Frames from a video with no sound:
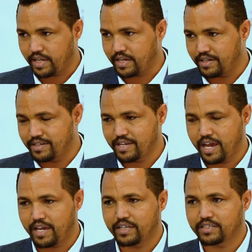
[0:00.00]
in
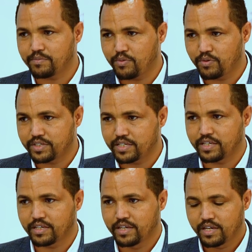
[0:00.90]
designing the
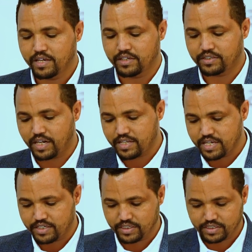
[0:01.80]
policy, the
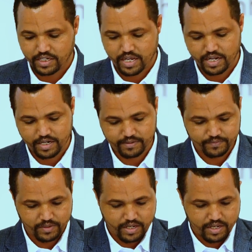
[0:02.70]
strategies and
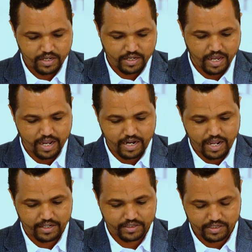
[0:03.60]

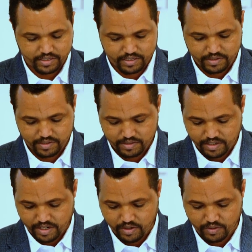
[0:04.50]
guidelines.
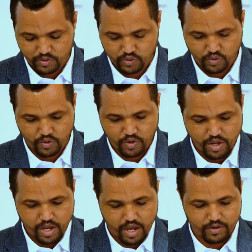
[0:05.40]
Now also
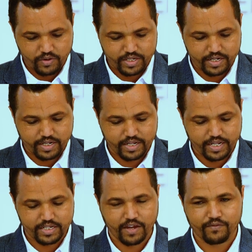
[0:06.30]
adolescent and
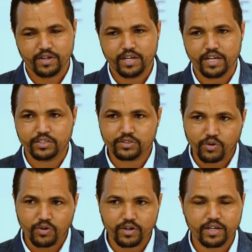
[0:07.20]
health have a
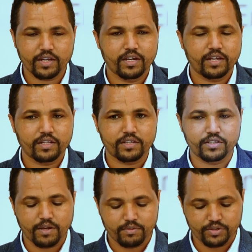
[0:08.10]
strong
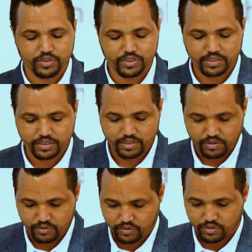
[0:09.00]
TWGs,
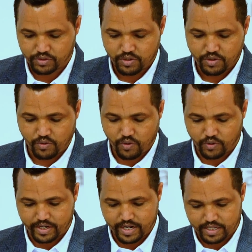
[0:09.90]
those
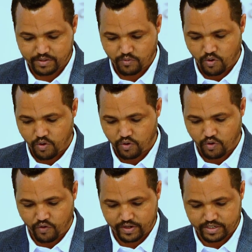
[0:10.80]
coordinate
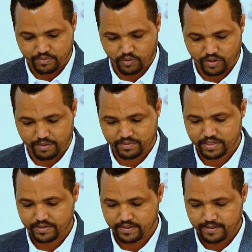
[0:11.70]
all over the programs.